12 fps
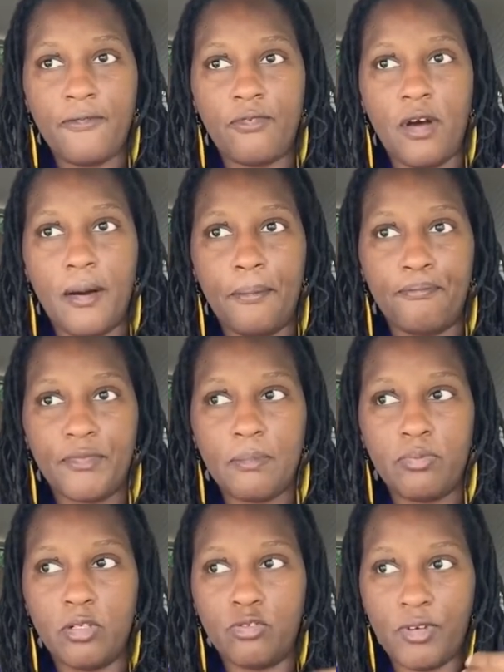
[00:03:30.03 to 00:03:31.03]
from
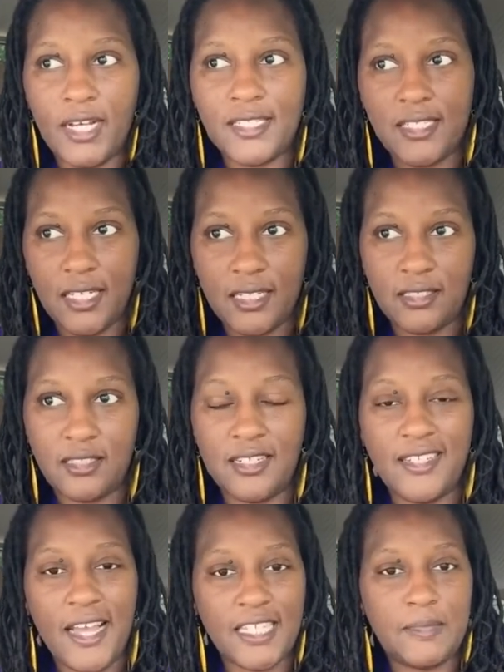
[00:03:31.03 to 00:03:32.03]
progressing to the
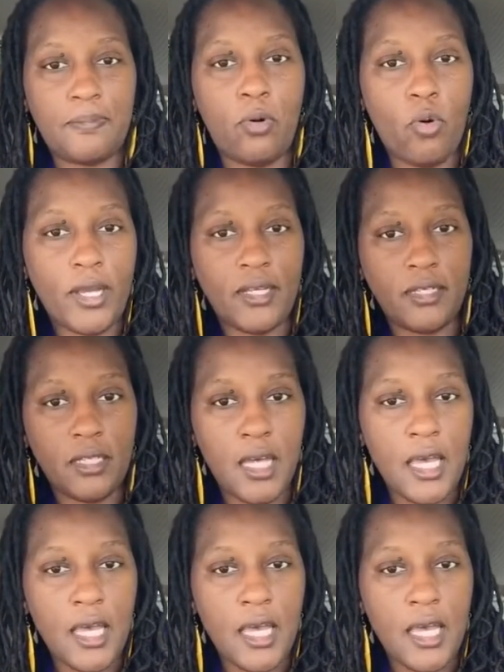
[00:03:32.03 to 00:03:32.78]
next point